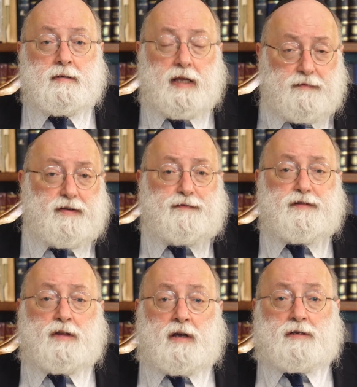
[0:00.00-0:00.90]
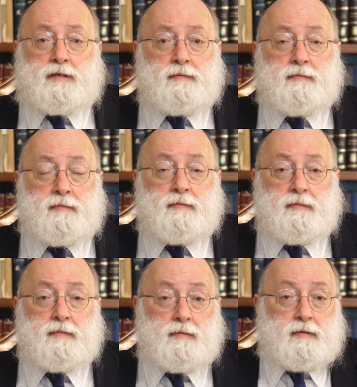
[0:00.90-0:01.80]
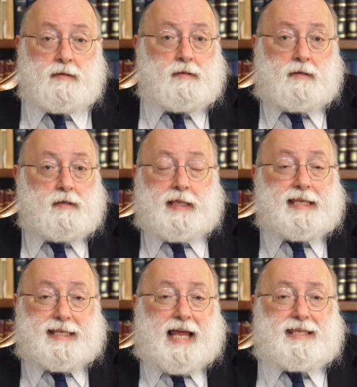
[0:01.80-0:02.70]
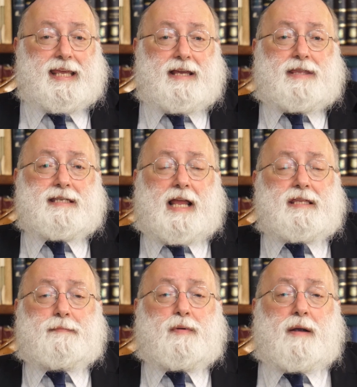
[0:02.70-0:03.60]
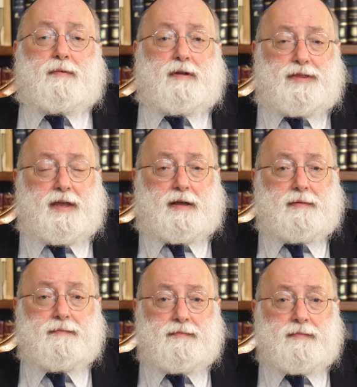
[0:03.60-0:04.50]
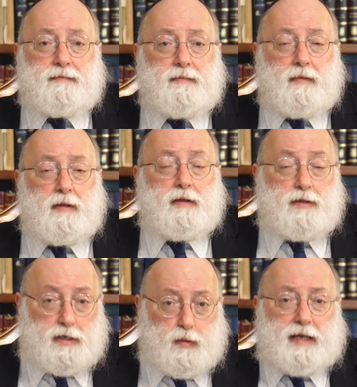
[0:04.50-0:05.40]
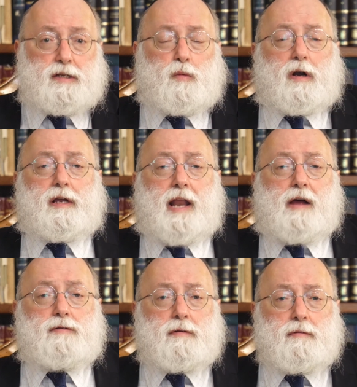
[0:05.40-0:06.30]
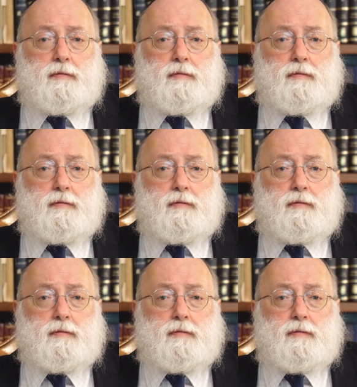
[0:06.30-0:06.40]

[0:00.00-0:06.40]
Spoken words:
Even if it does, that's not the primary thing. There's ways to work it out.